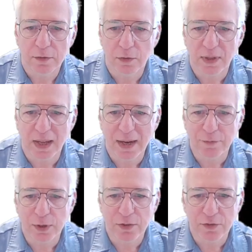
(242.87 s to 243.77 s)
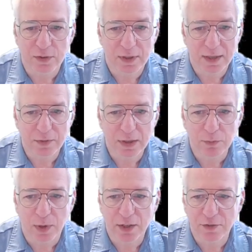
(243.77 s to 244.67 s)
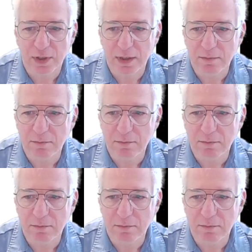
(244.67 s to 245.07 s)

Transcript: the average TV watching